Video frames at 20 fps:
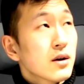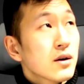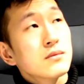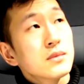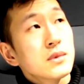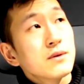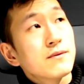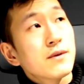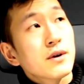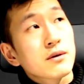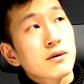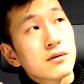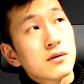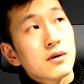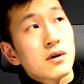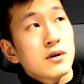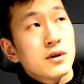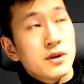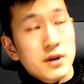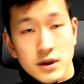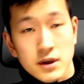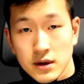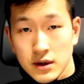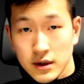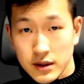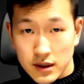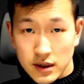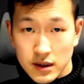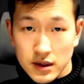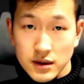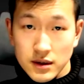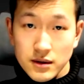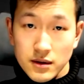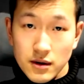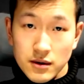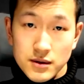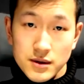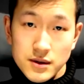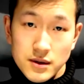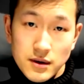If I could articulate any
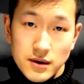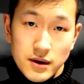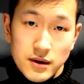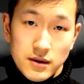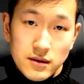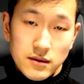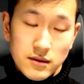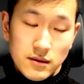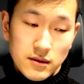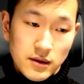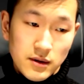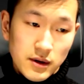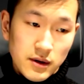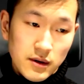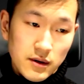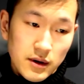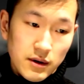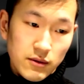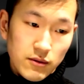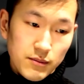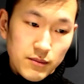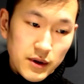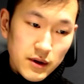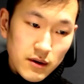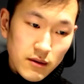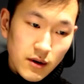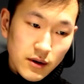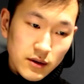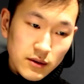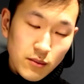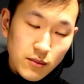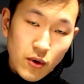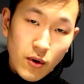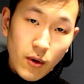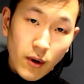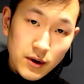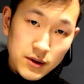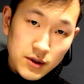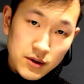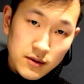downside, then clearly it would be around the
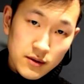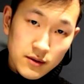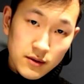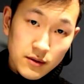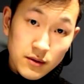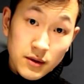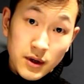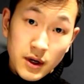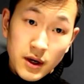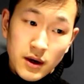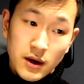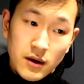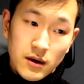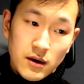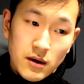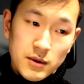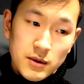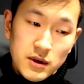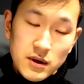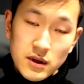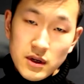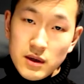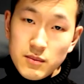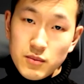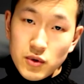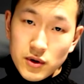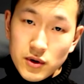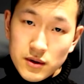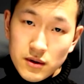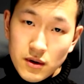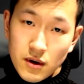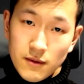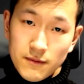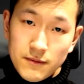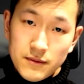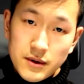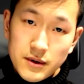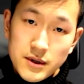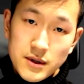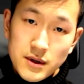ports. So, I mean, EliteBook of
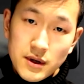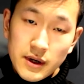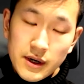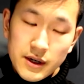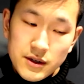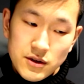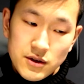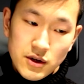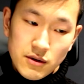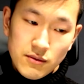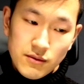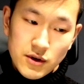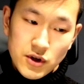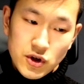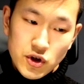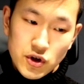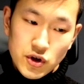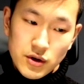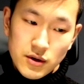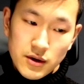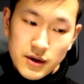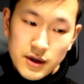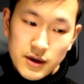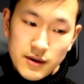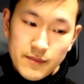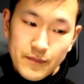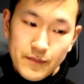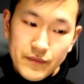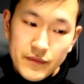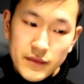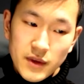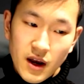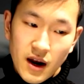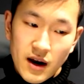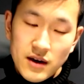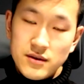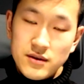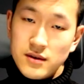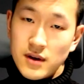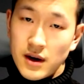this class generationally
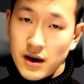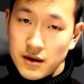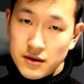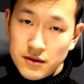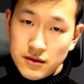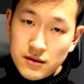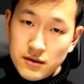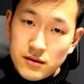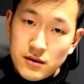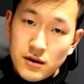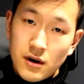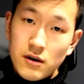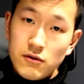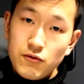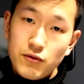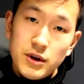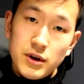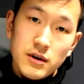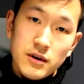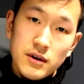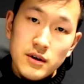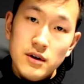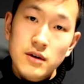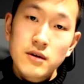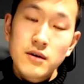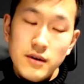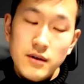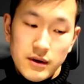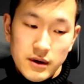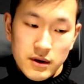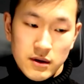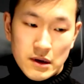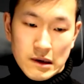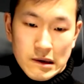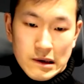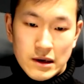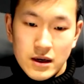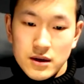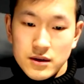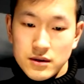hasn't had the card reader internally,
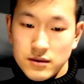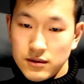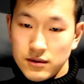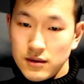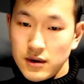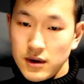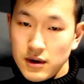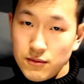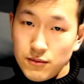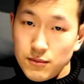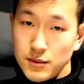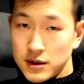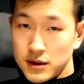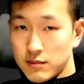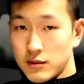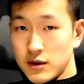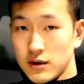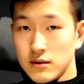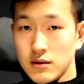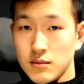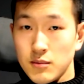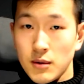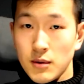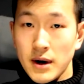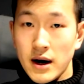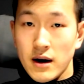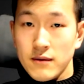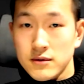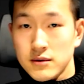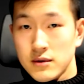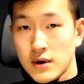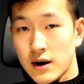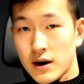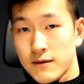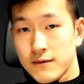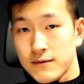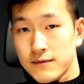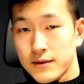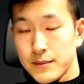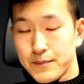so it will be something you probably have to
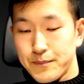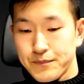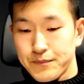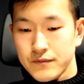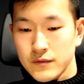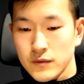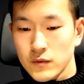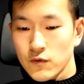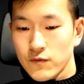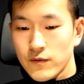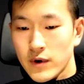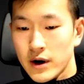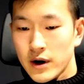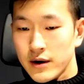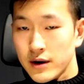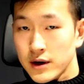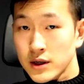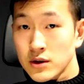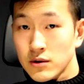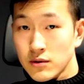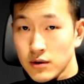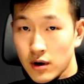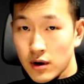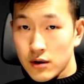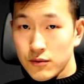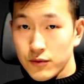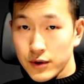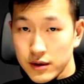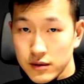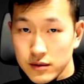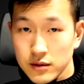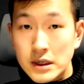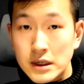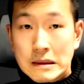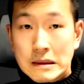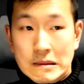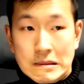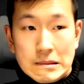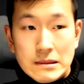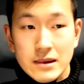have um, via external card reader.
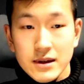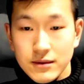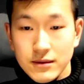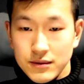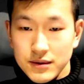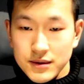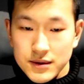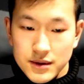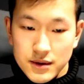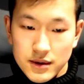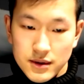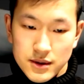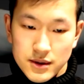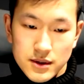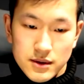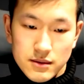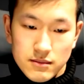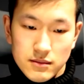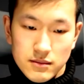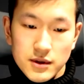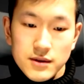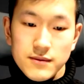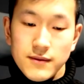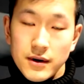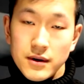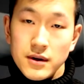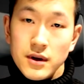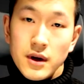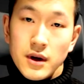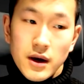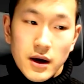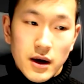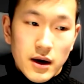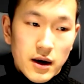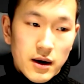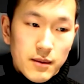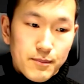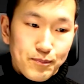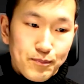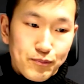You know, it's it's it's fine.
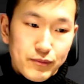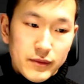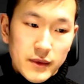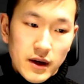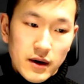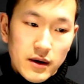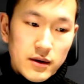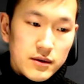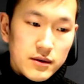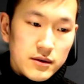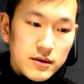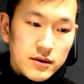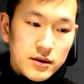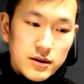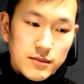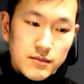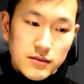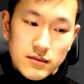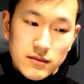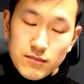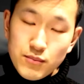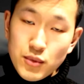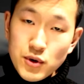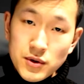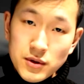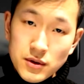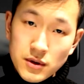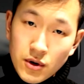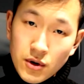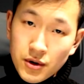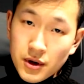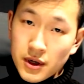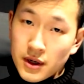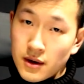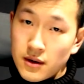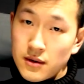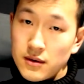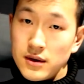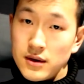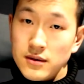Um, and um, both docking
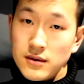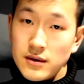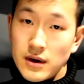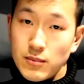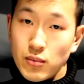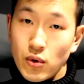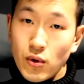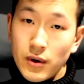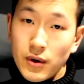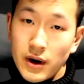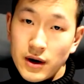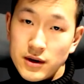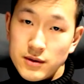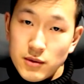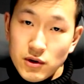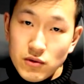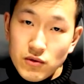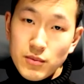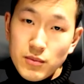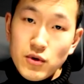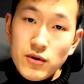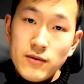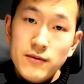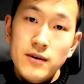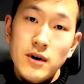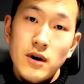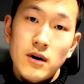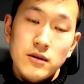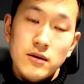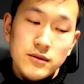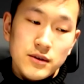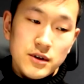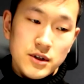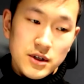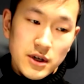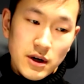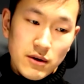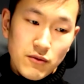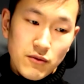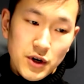and Ethernet port has been removed on this
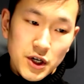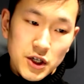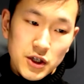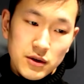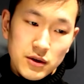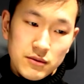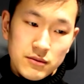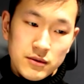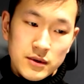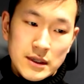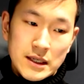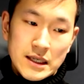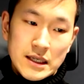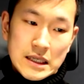generation.